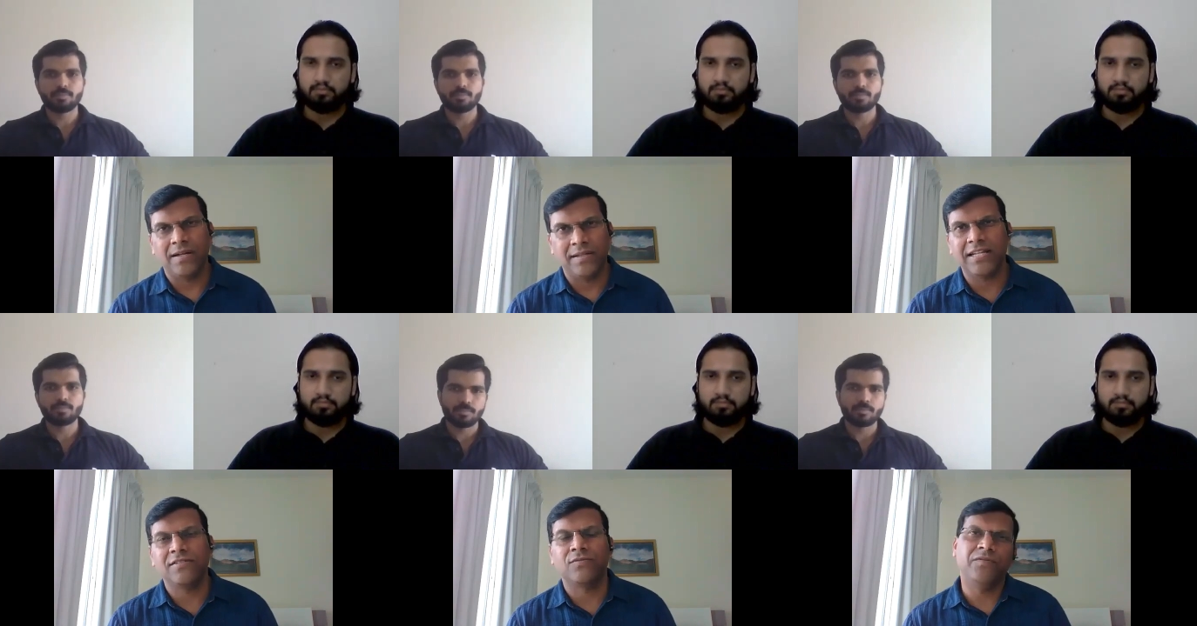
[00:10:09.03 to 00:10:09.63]
Speaker 1: And
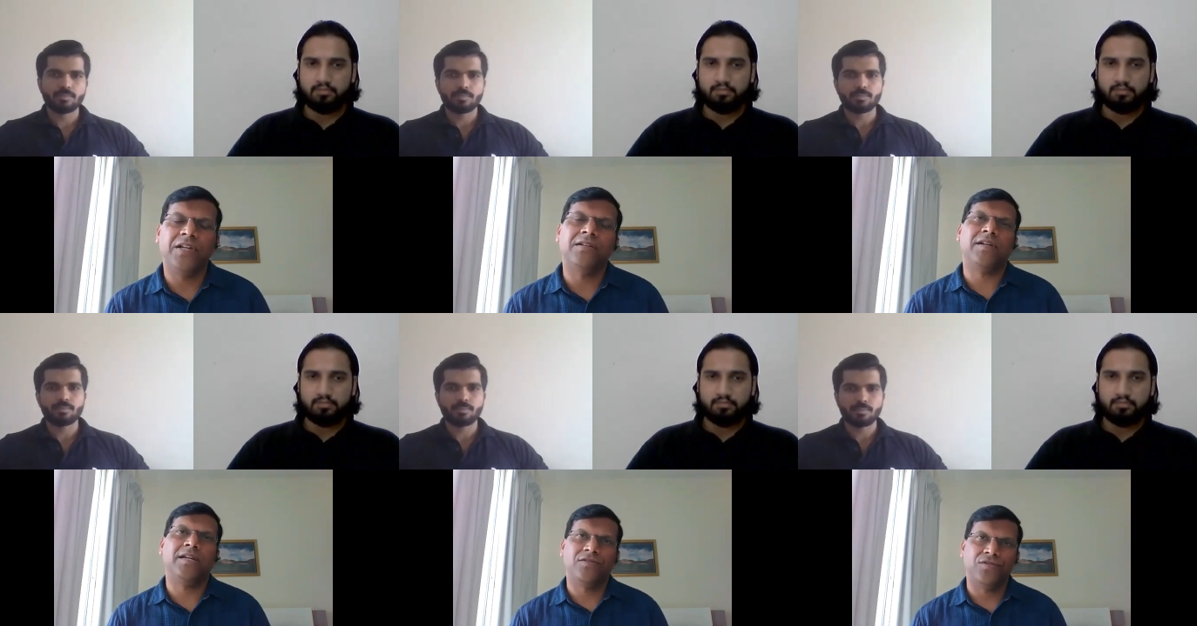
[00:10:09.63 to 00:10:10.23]
that's what we are
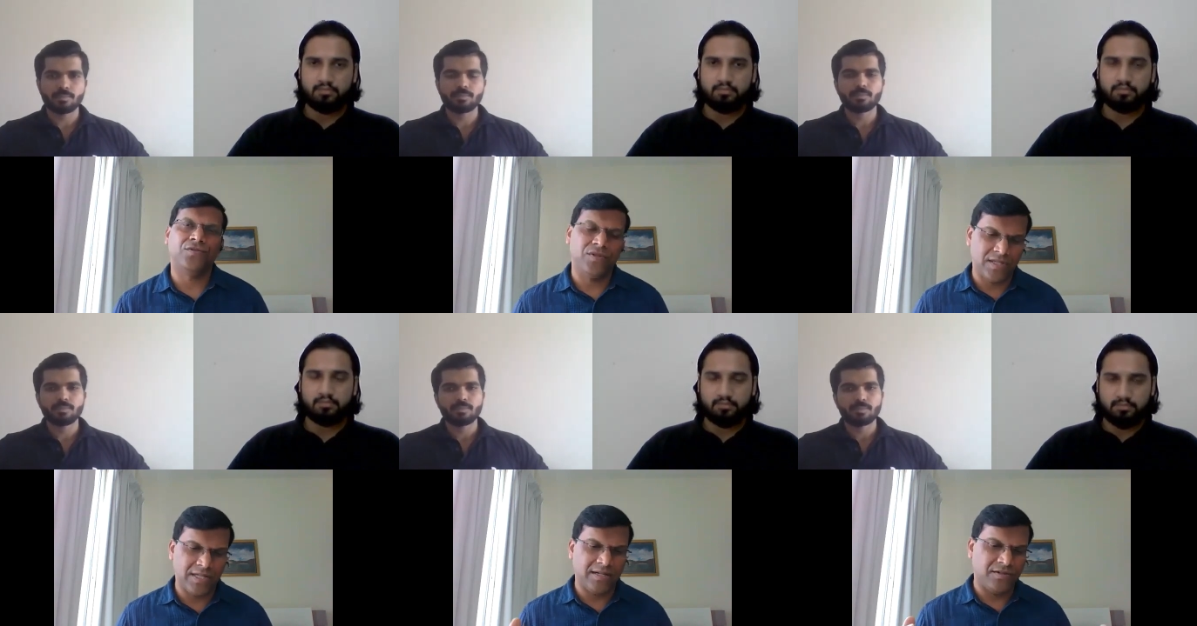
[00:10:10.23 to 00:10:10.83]
trying to do, is
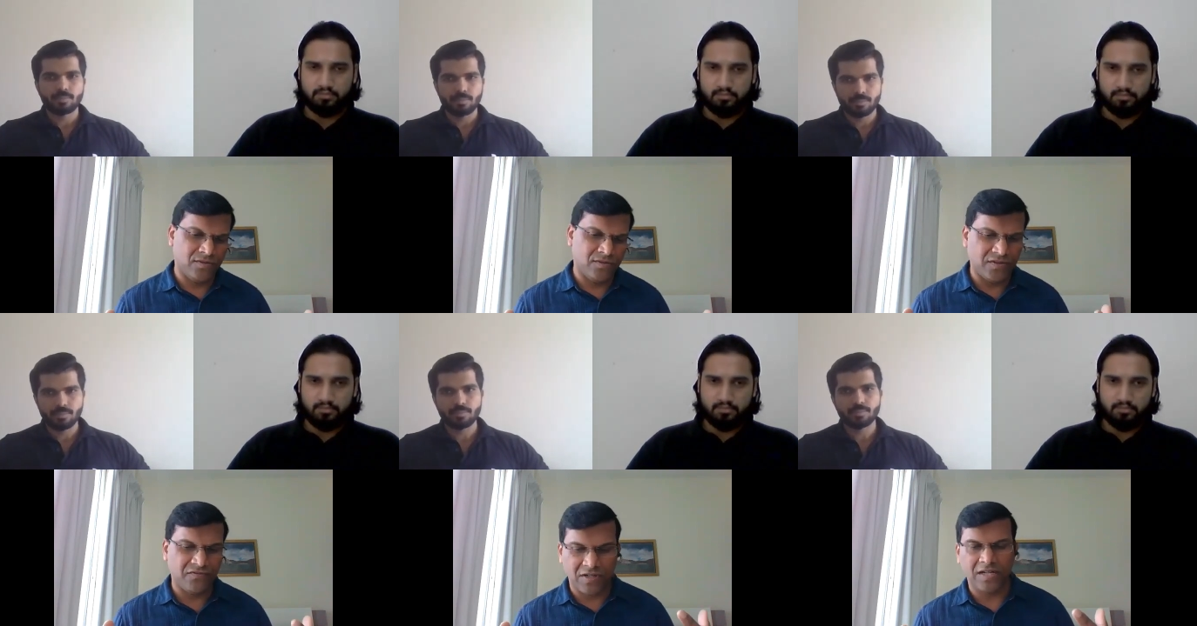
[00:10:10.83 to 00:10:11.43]
that, you know,
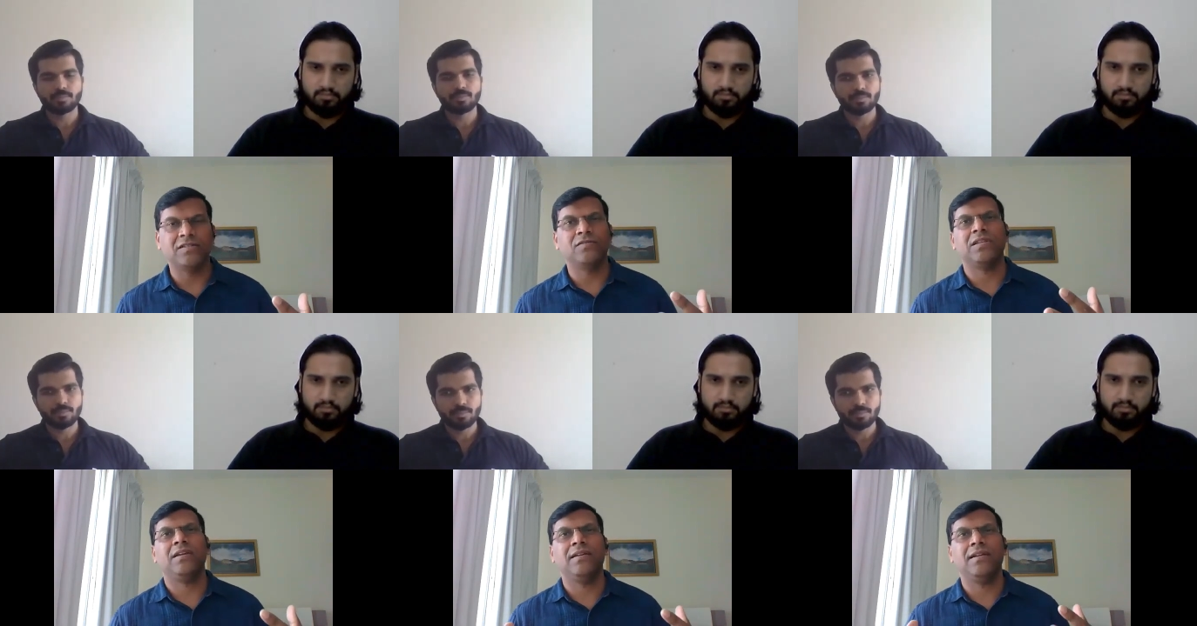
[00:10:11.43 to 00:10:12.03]
we've tried to
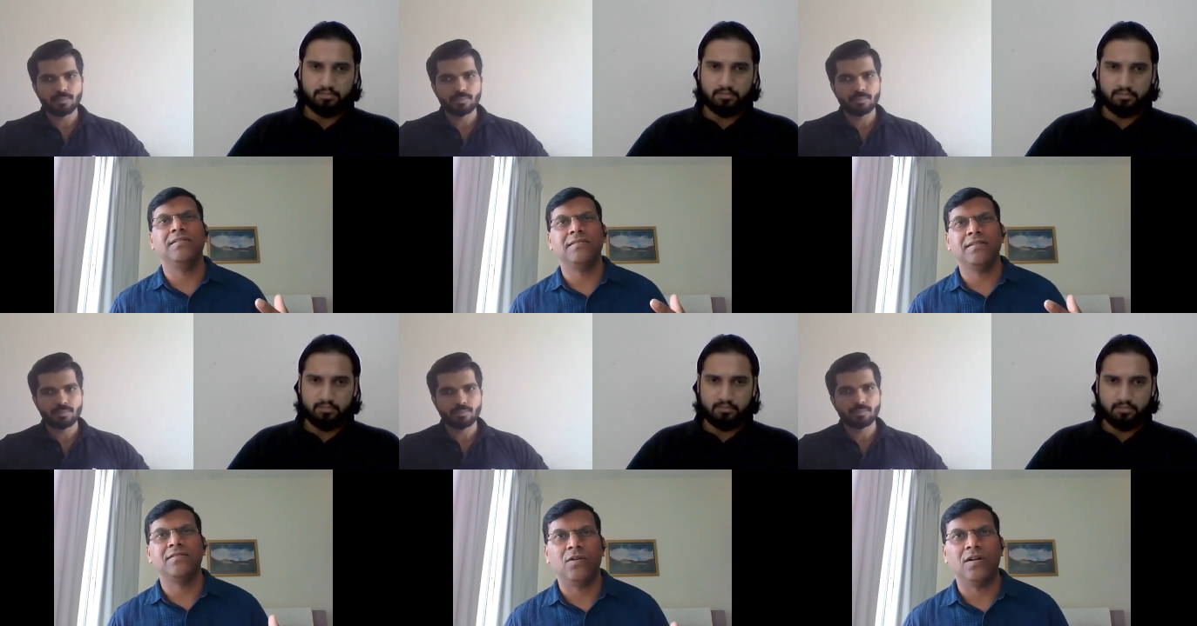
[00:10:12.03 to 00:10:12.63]
say that this
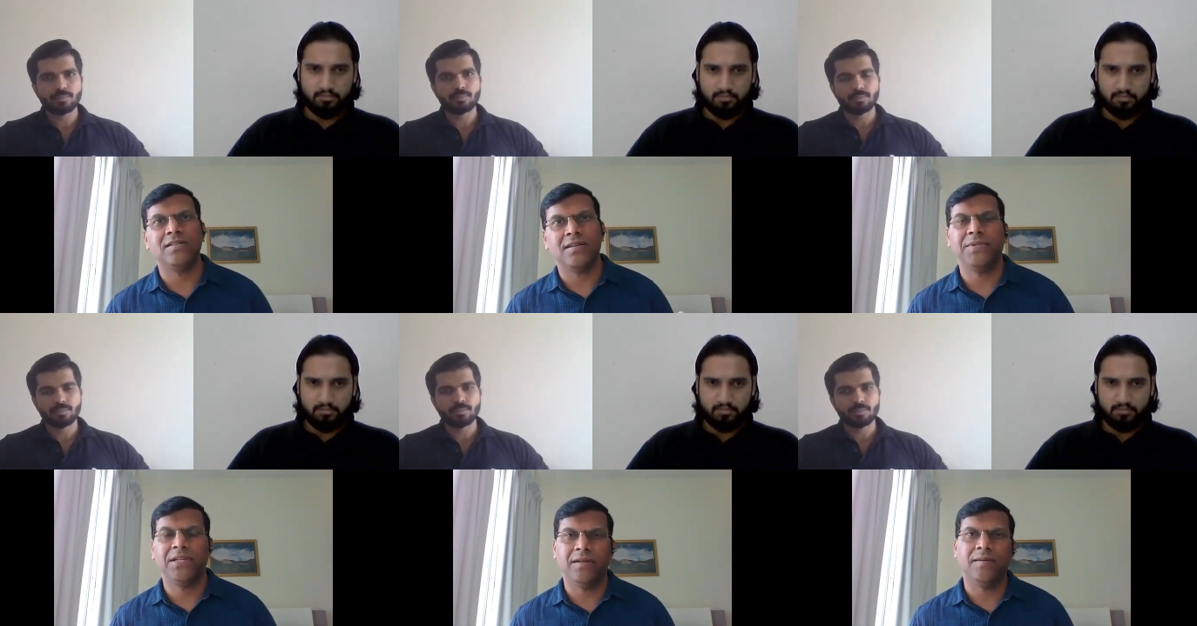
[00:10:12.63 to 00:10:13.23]
is not
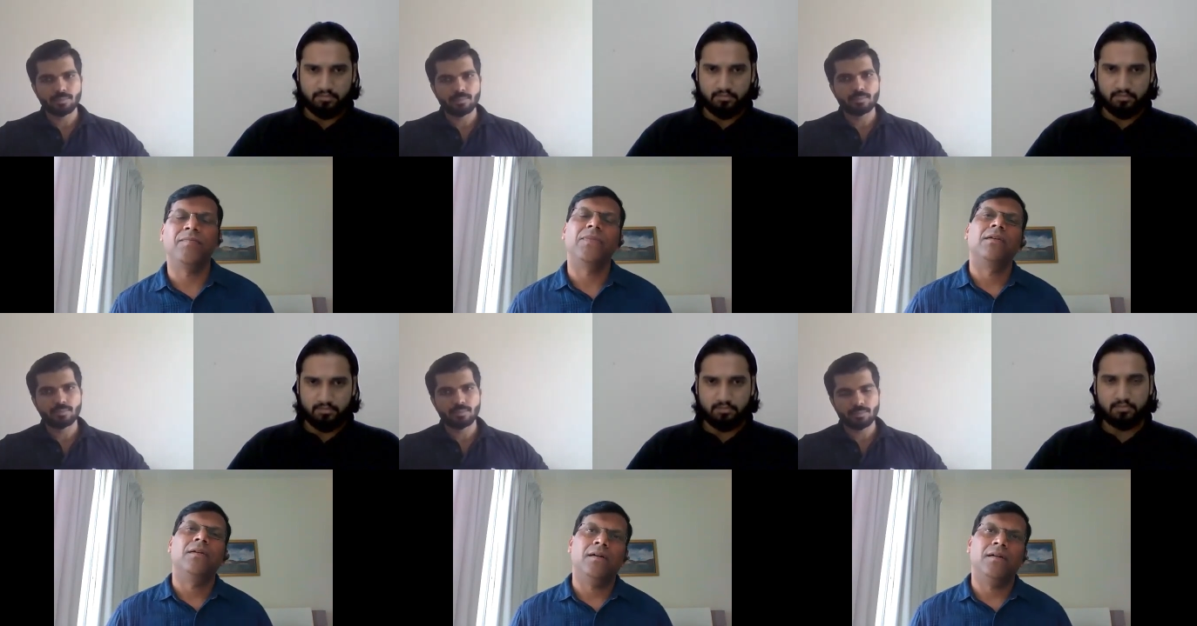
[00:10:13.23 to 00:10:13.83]
something
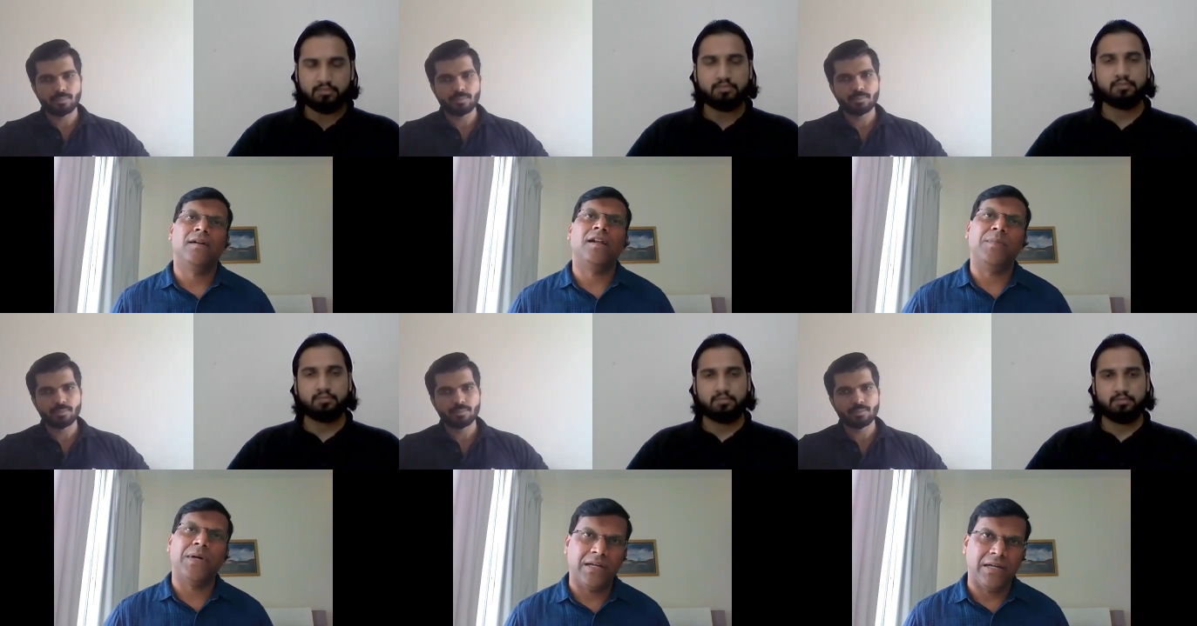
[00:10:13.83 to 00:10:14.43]
uh, run
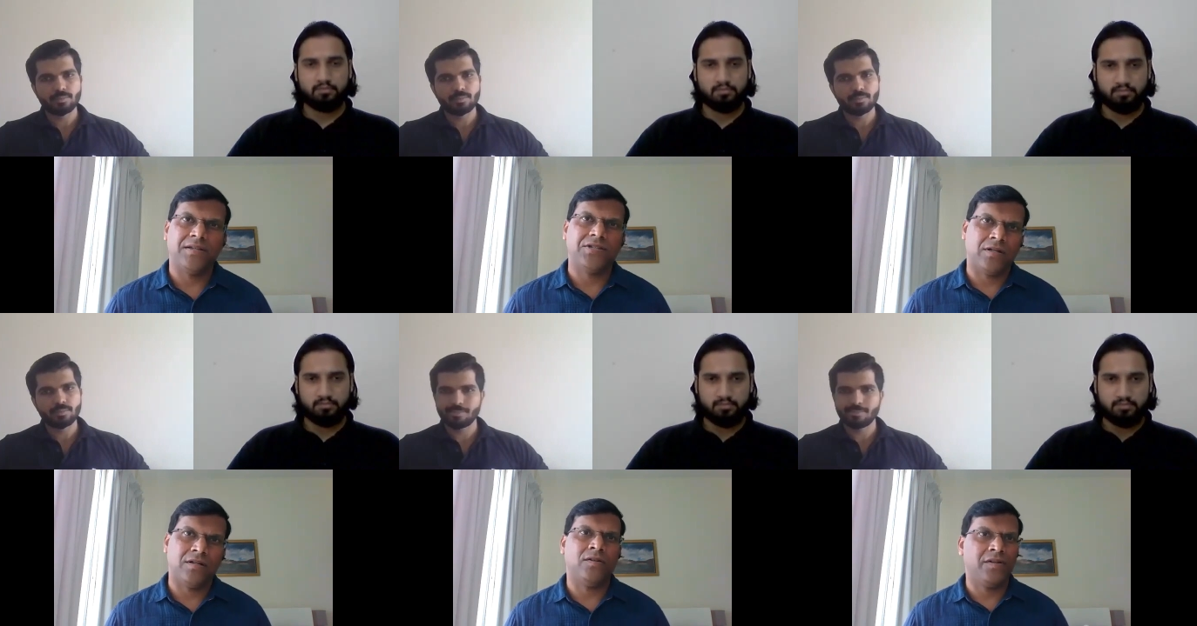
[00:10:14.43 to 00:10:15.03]
by H
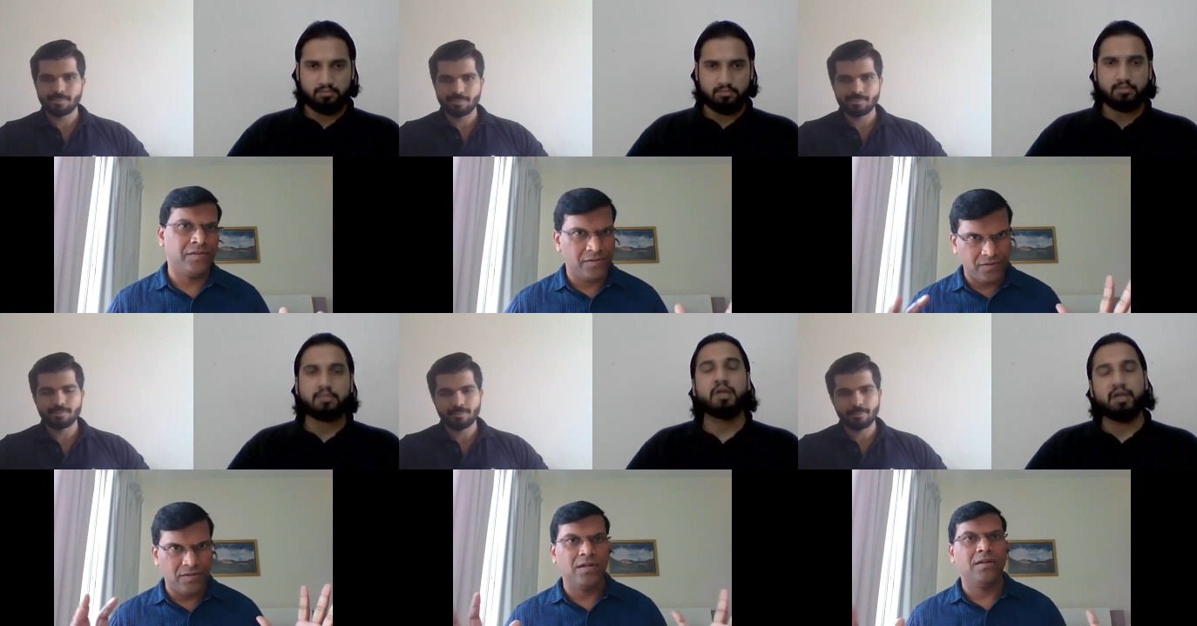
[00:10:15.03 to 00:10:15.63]
R or, you
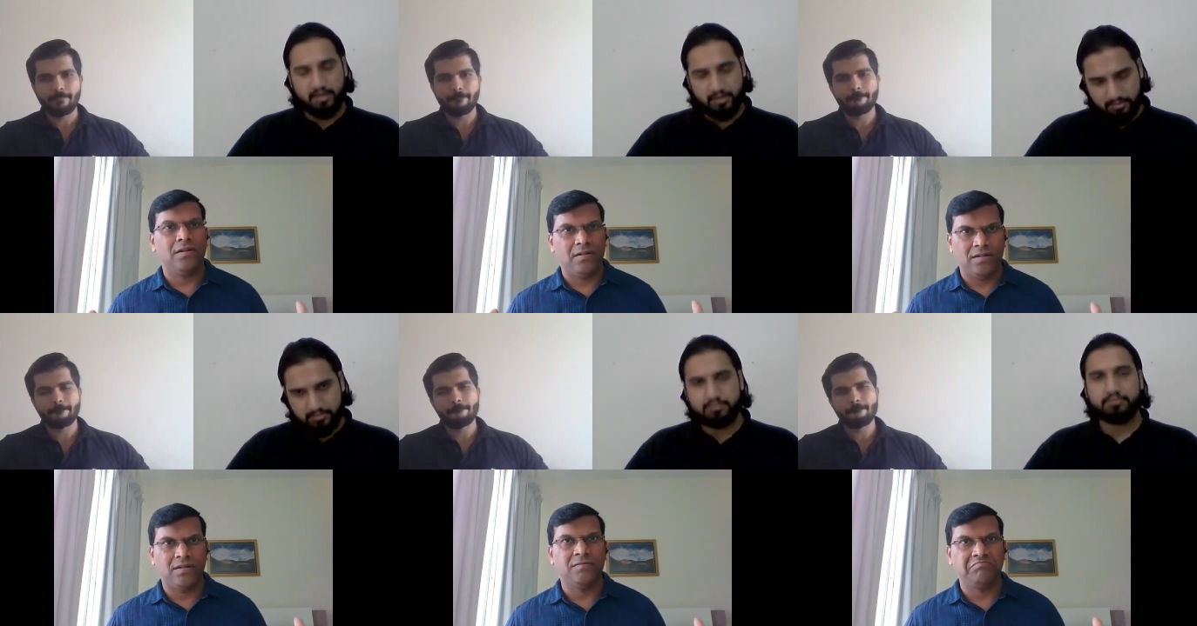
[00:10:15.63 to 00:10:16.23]
know,
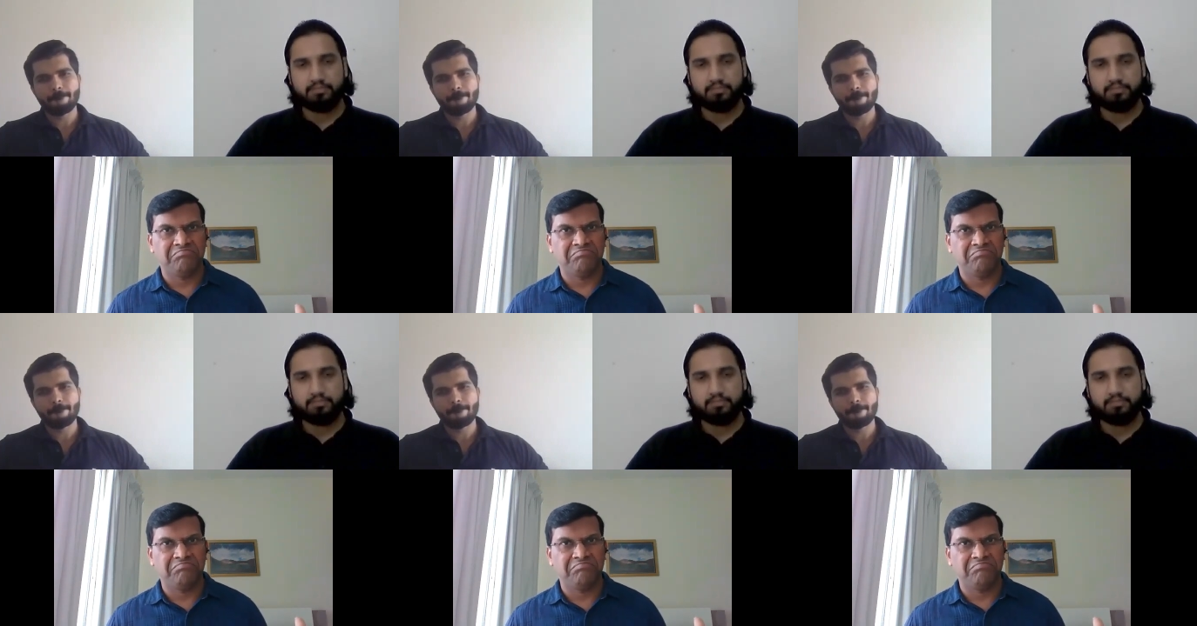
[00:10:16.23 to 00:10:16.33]
uh,